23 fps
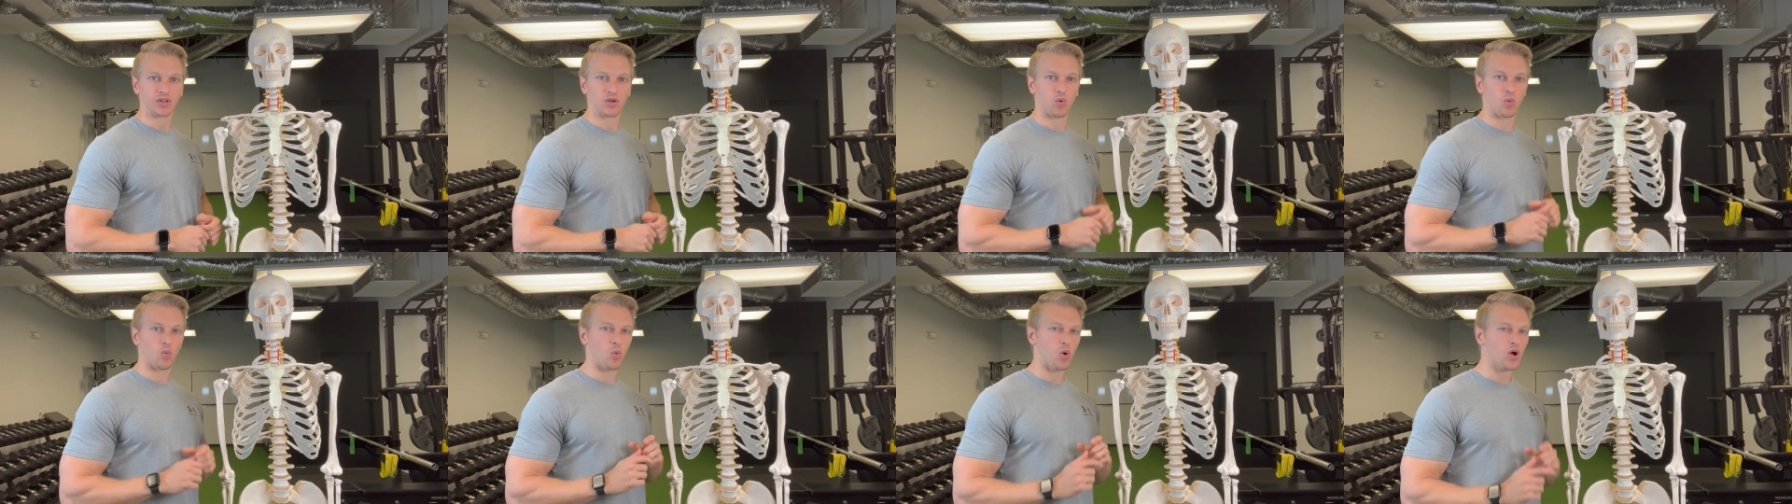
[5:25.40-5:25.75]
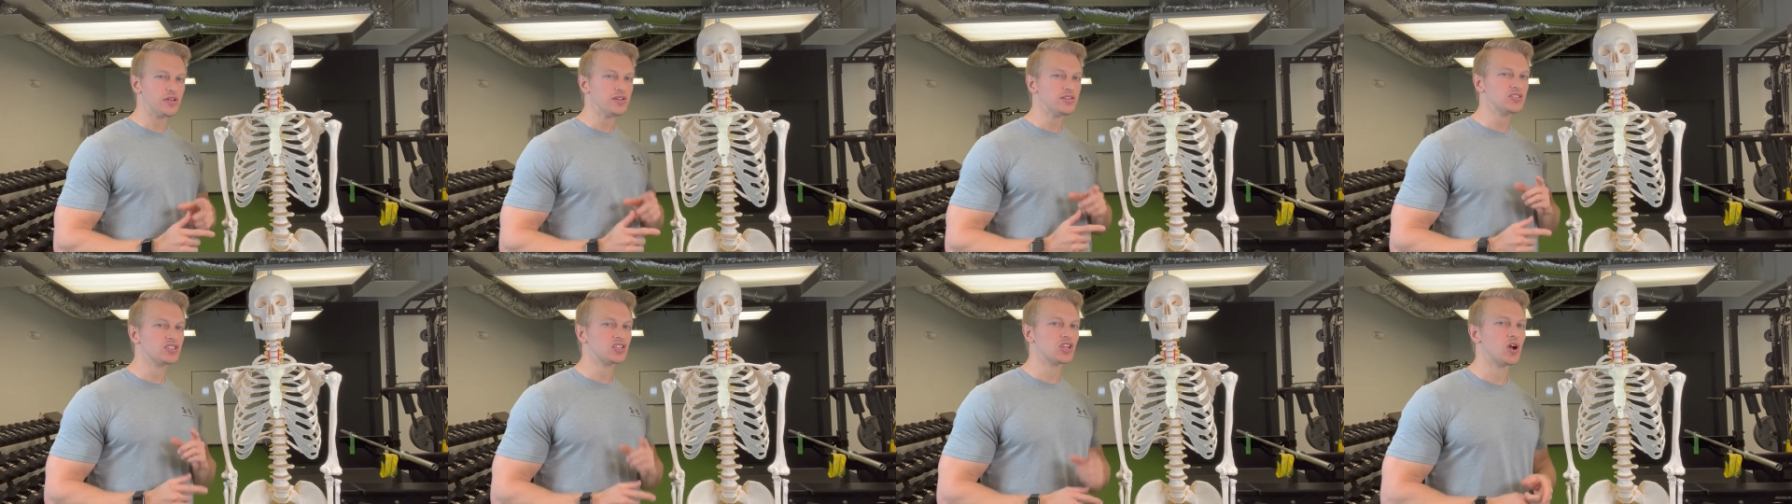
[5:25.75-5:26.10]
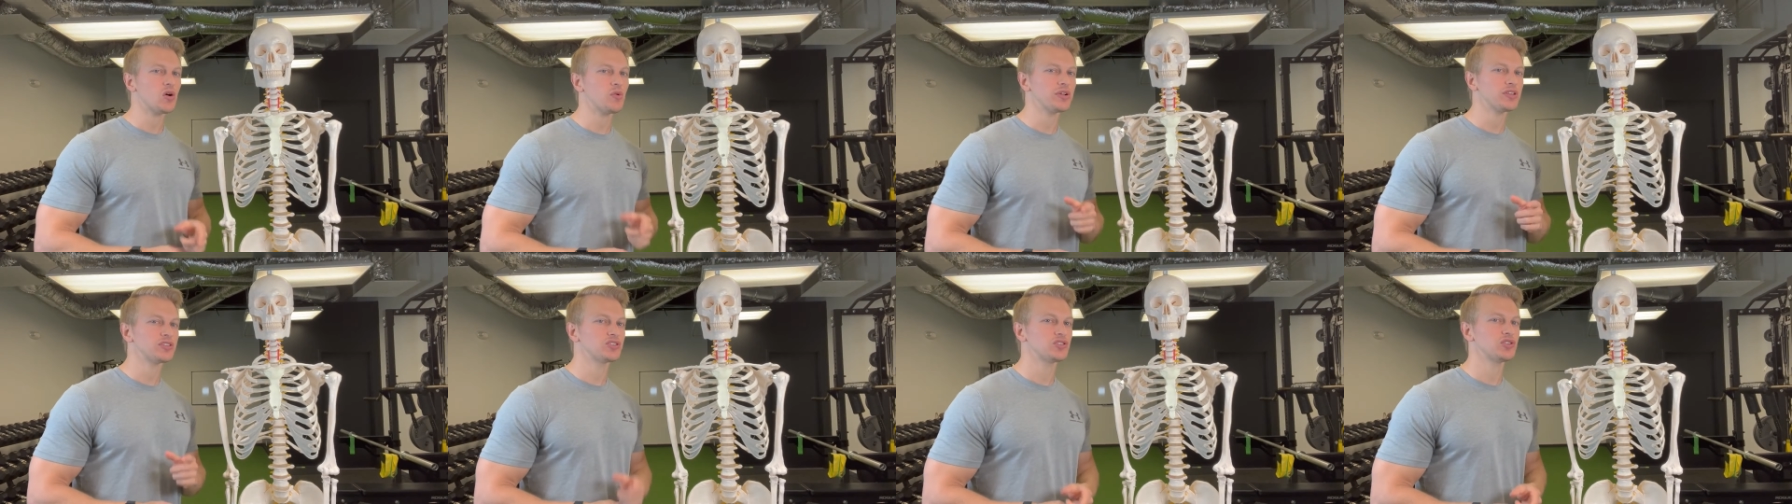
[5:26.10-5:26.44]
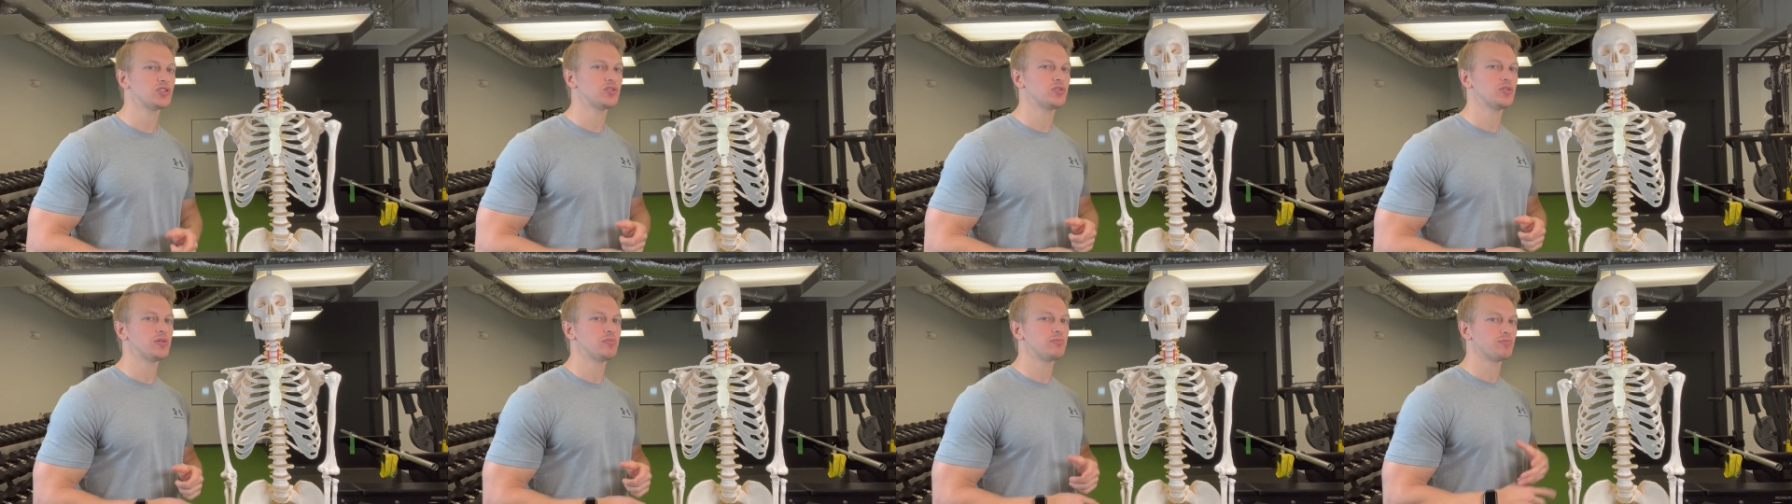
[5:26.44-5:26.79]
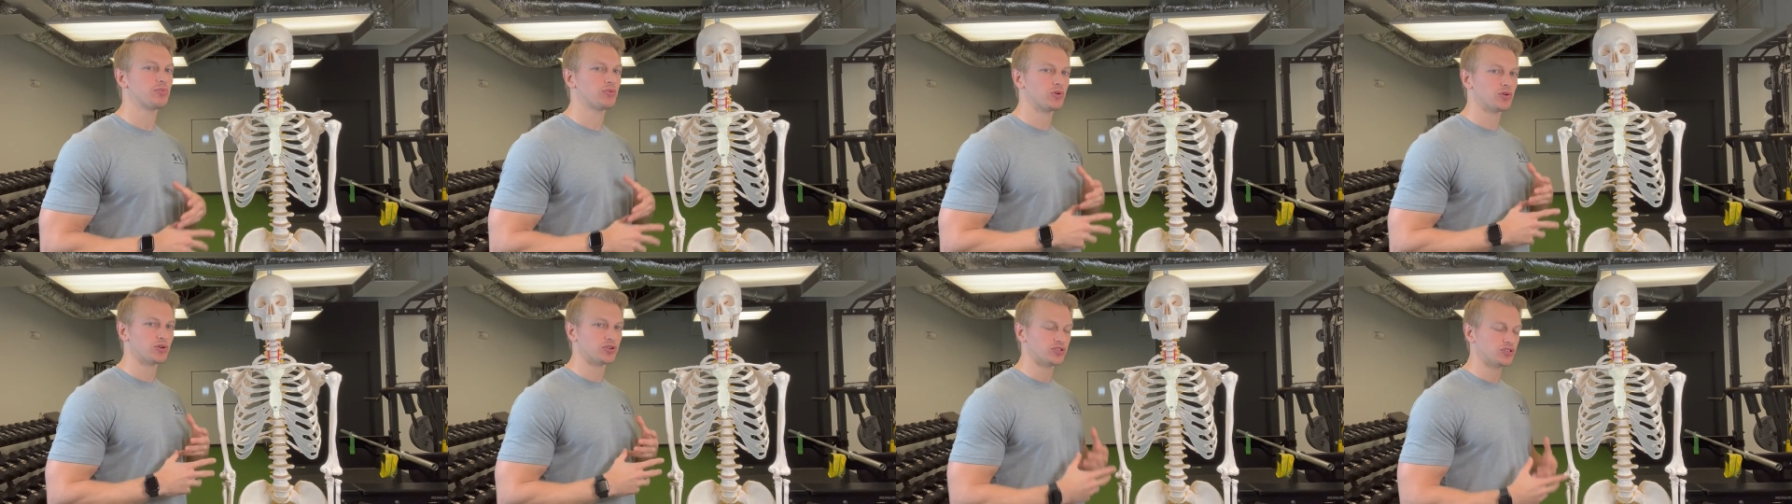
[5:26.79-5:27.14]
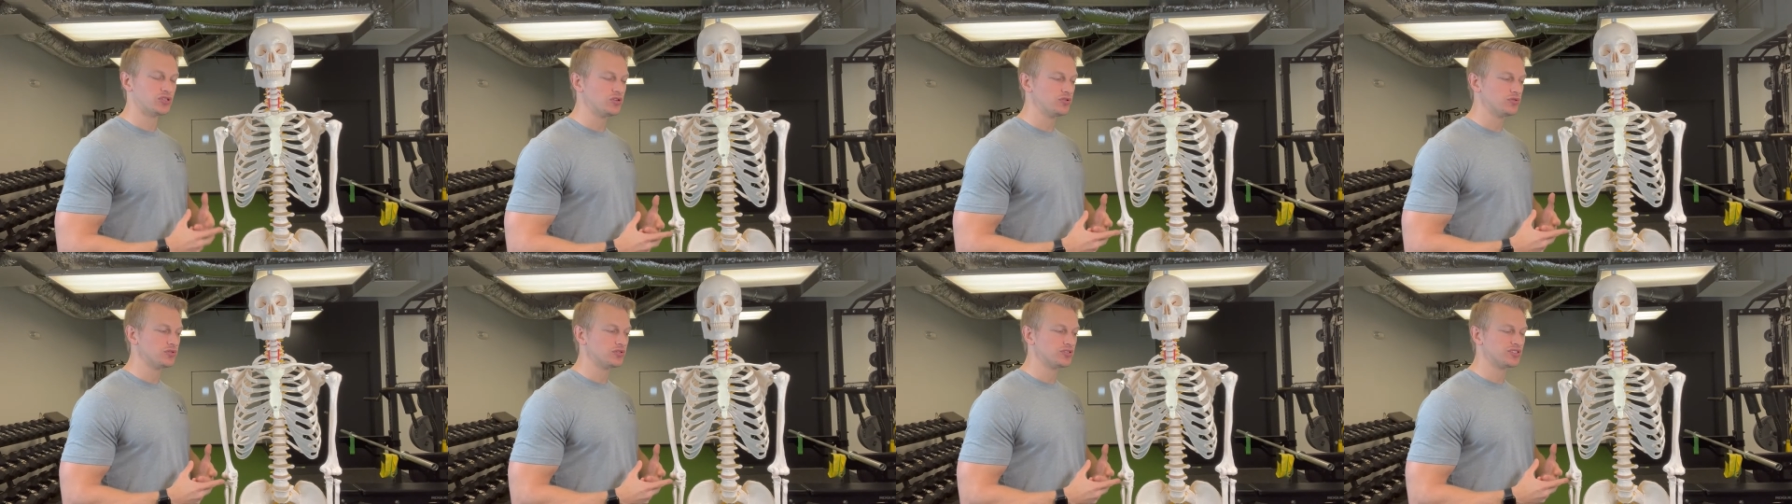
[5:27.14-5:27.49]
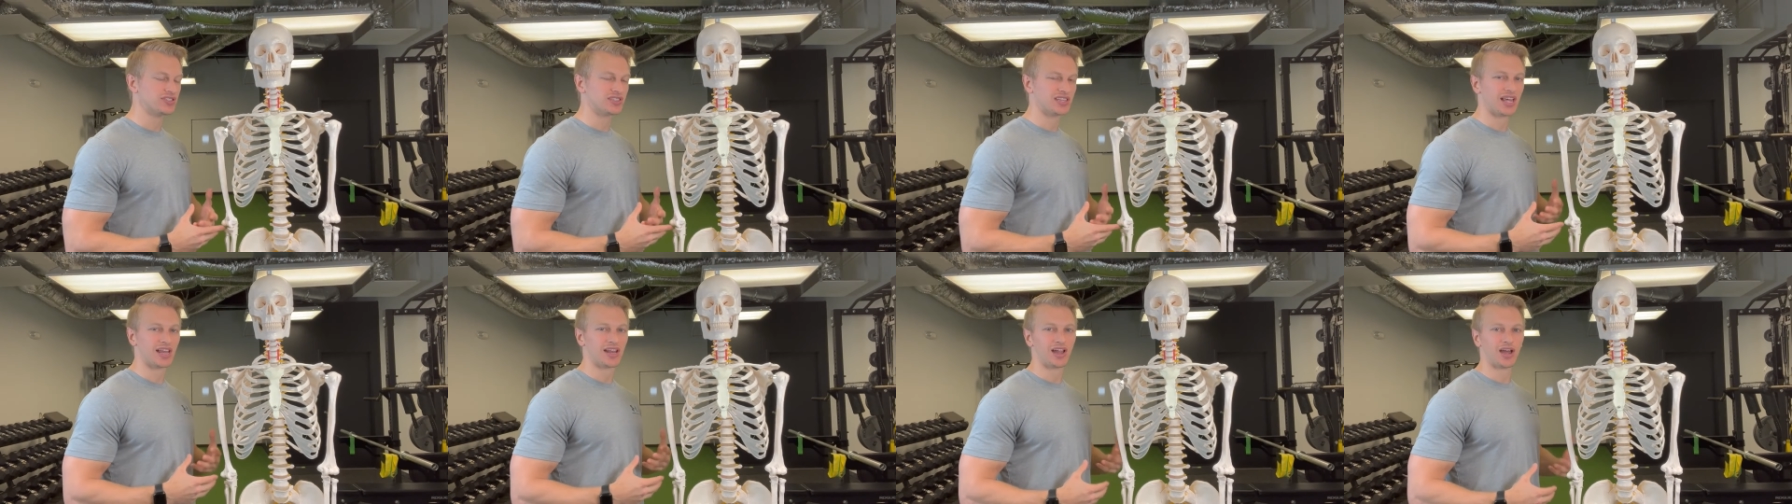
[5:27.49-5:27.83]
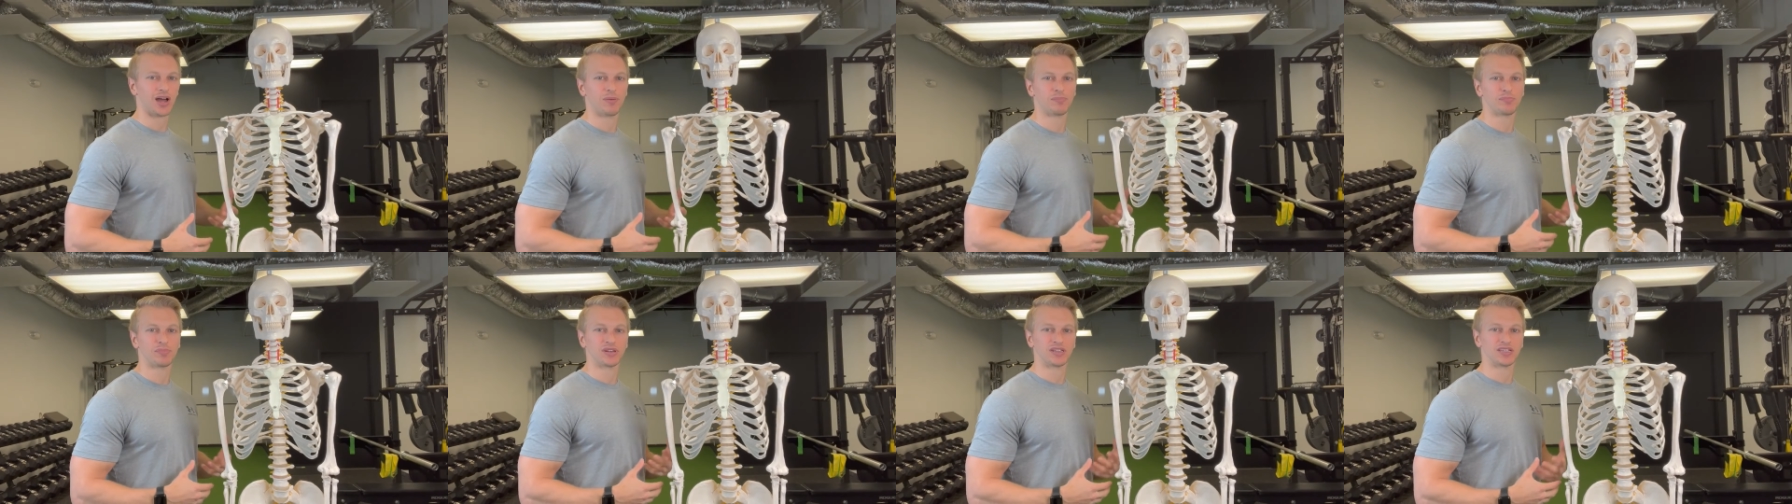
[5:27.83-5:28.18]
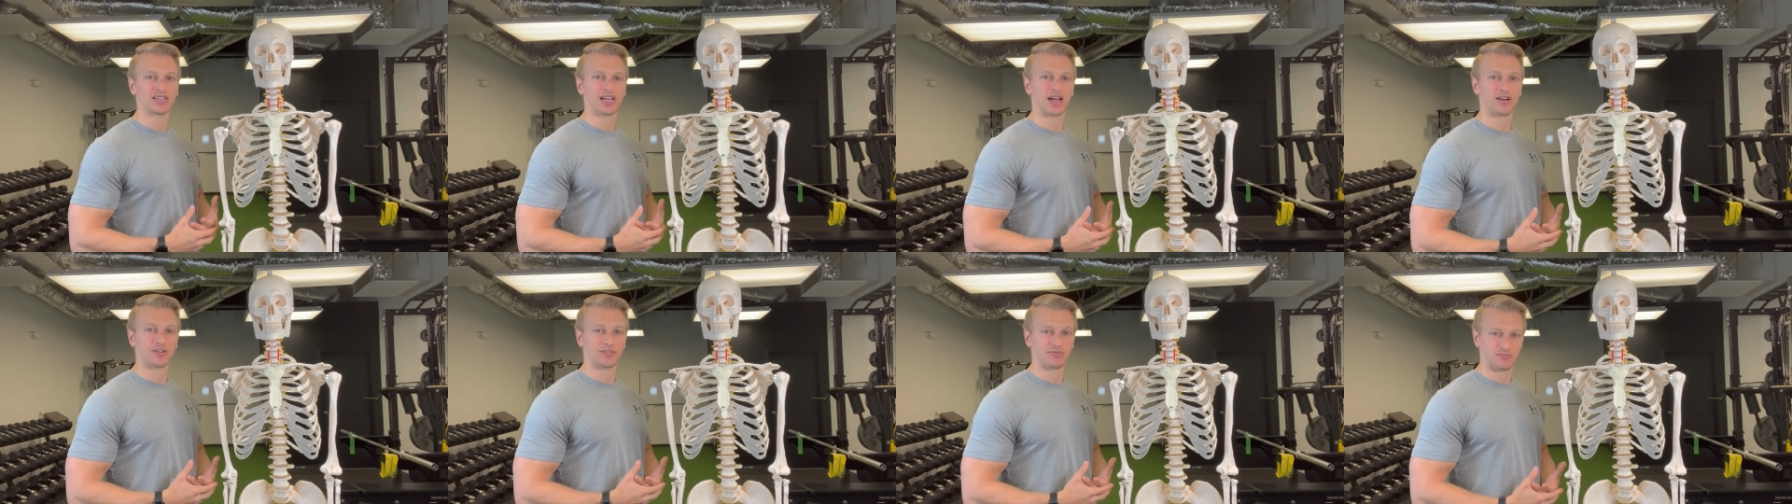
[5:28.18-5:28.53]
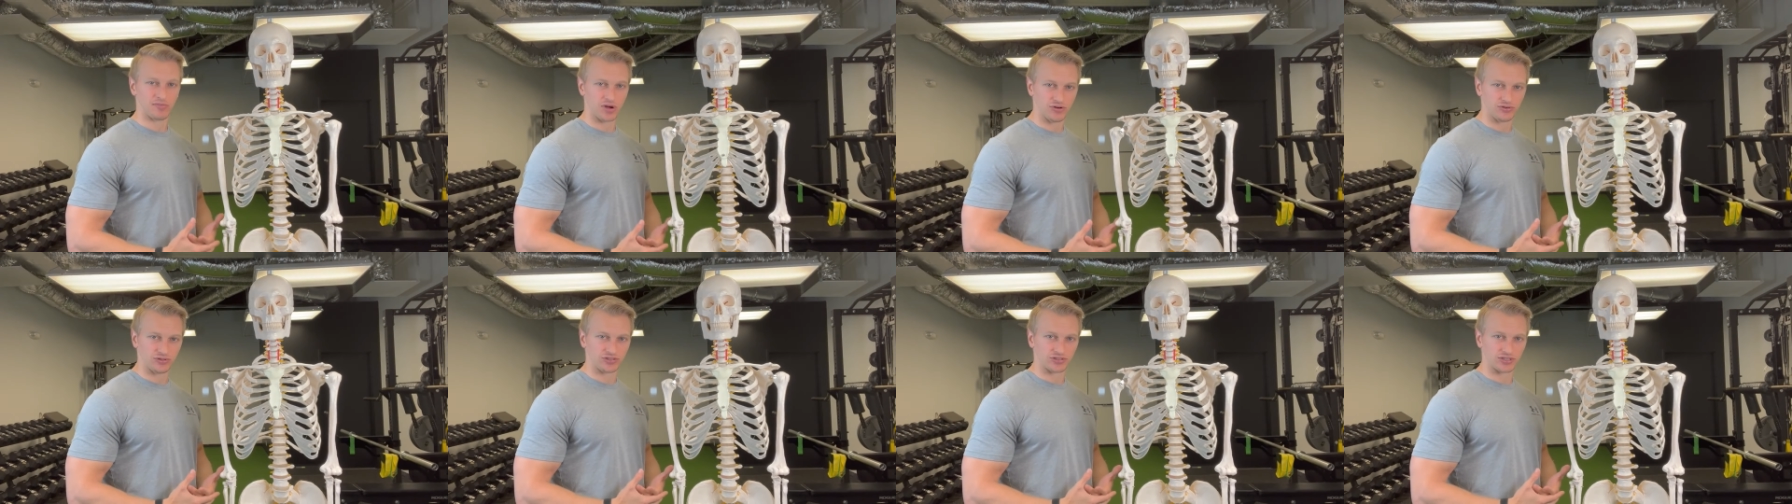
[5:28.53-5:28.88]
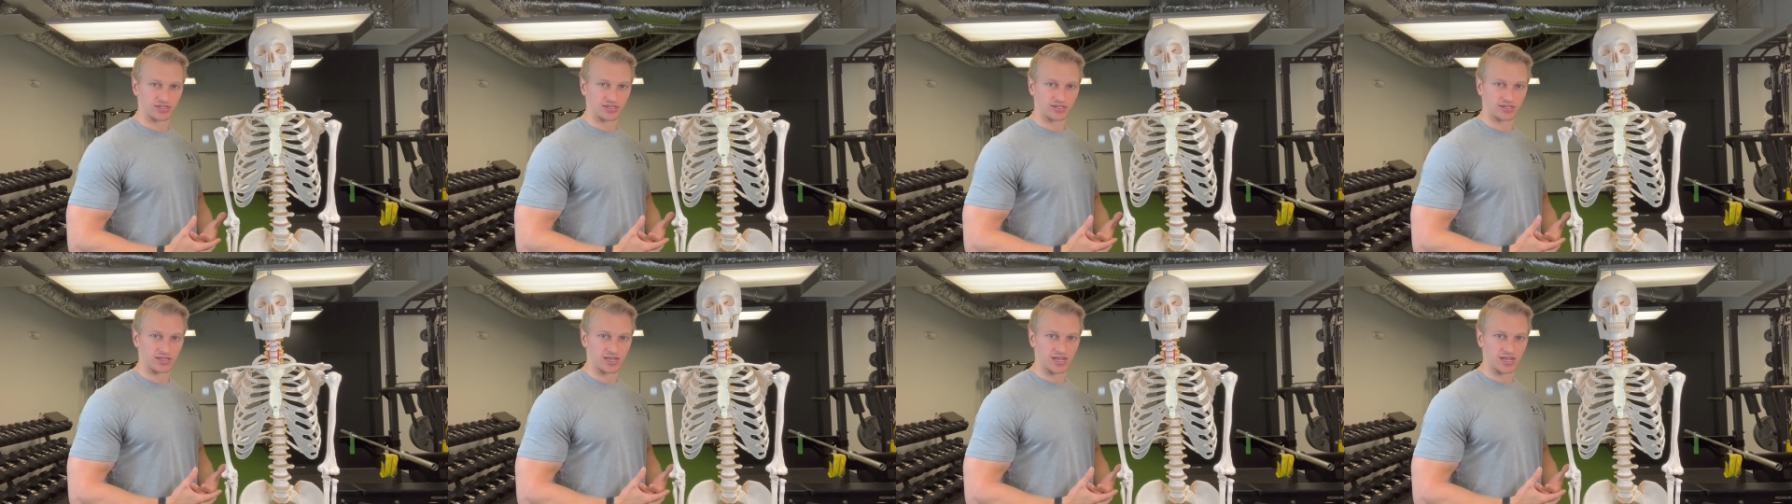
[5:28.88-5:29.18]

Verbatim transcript: What is going to produce that up and down motion?